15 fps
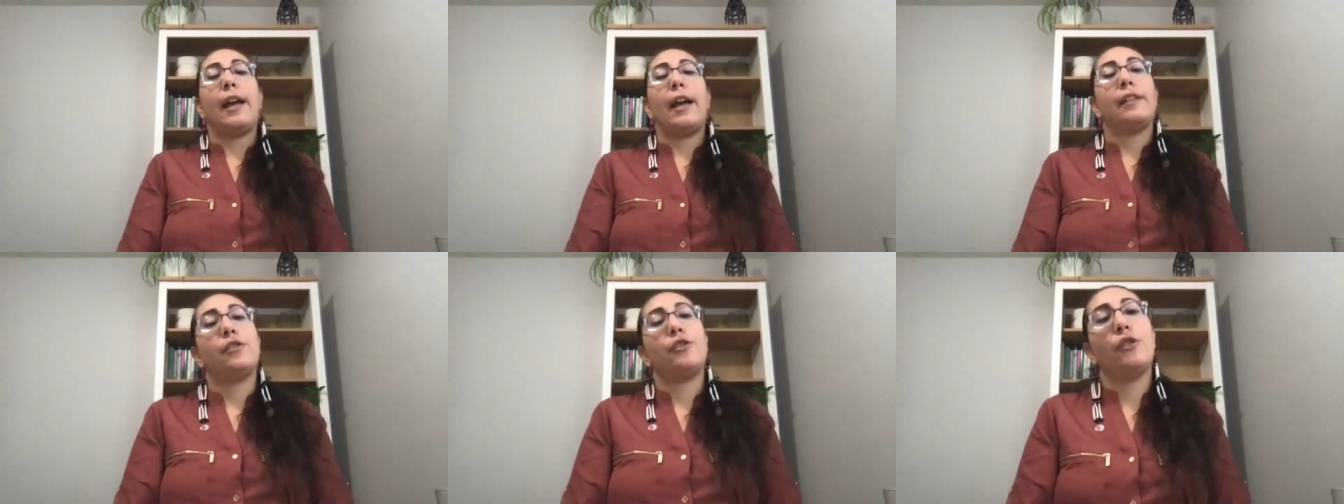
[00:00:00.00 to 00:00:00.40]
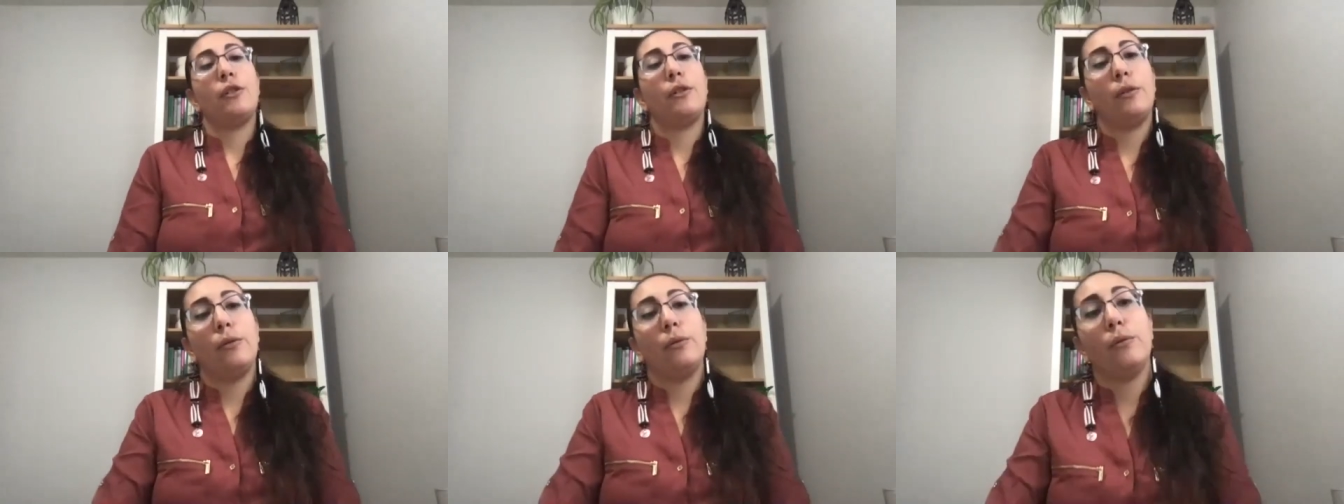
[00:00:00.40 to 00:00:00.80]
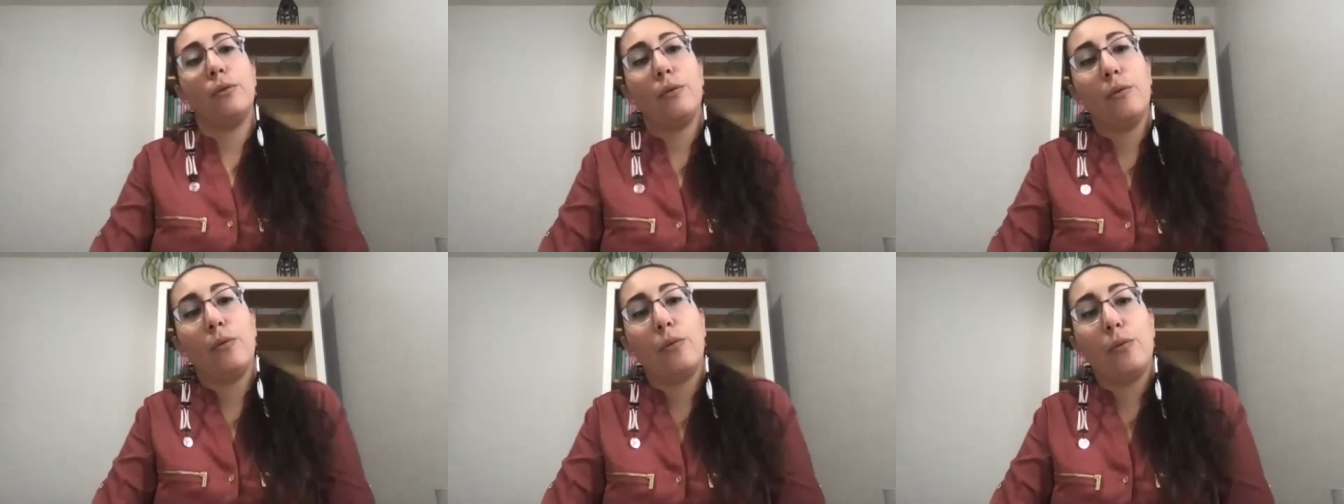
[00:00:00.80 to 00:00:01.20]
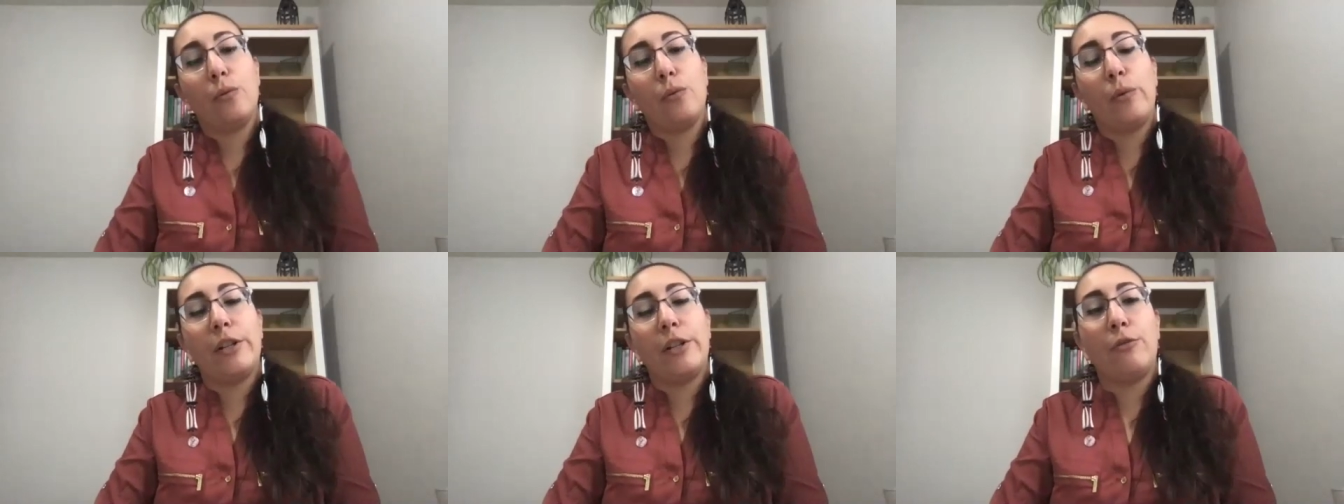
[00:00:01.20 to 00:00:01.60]
And so
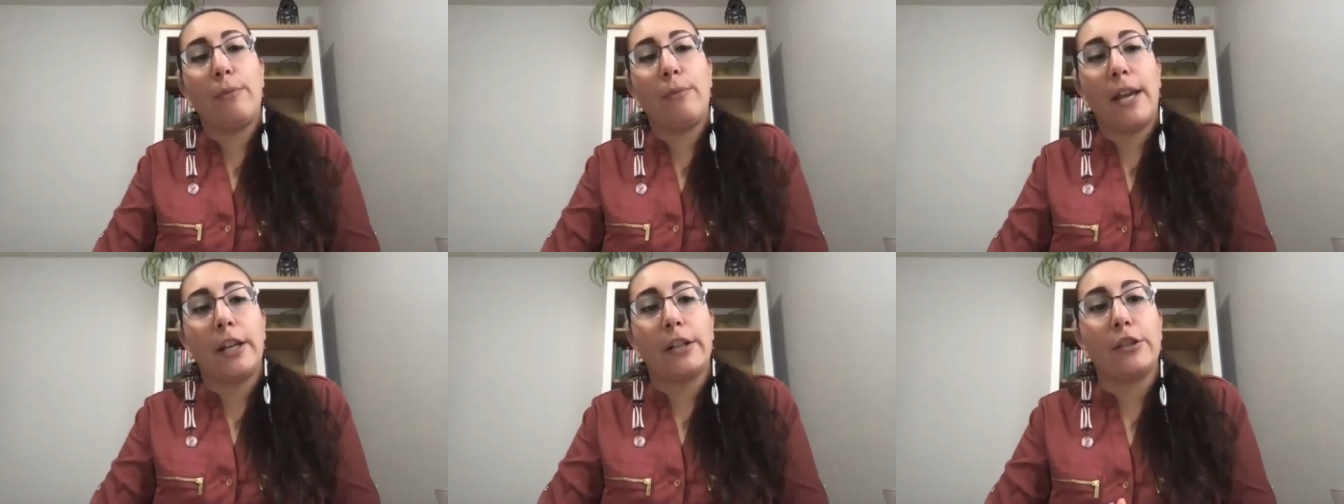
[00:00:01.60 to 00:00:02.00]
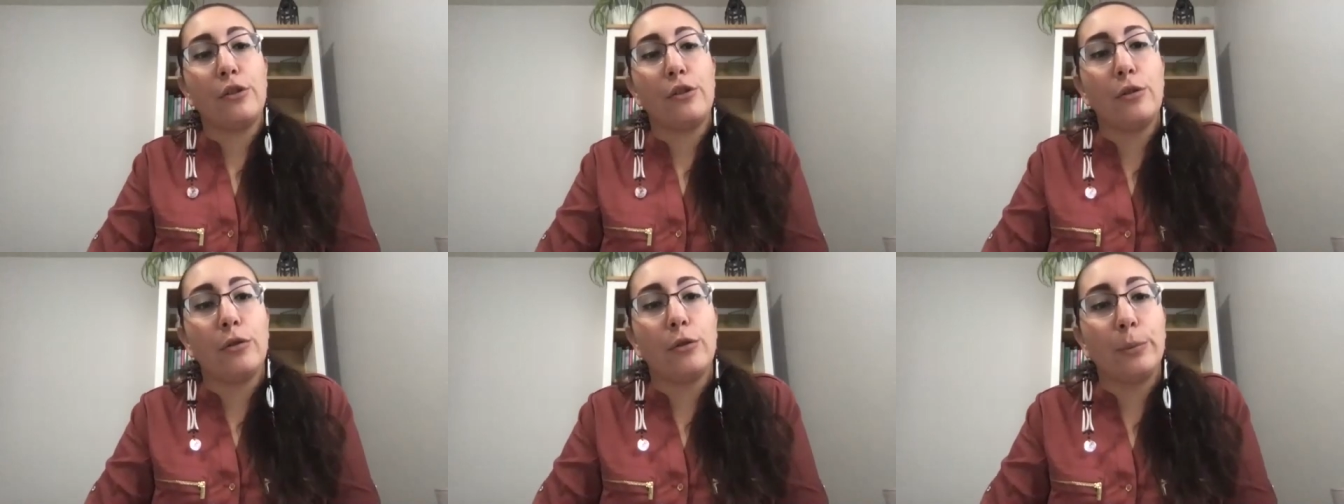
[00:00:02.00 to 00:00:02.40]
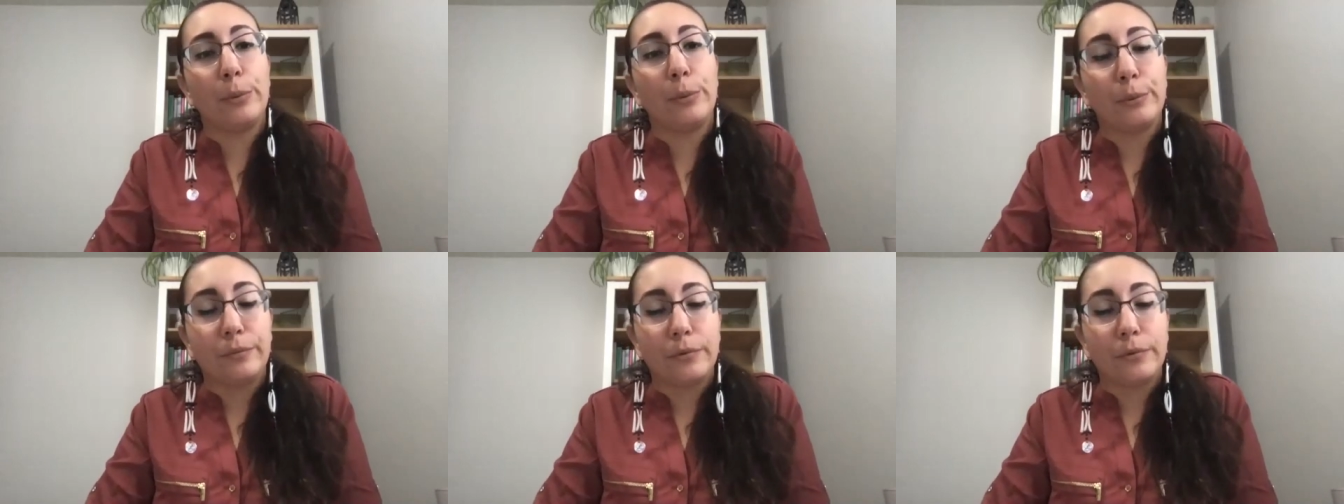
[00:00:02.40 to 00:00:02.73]
when you make a soup,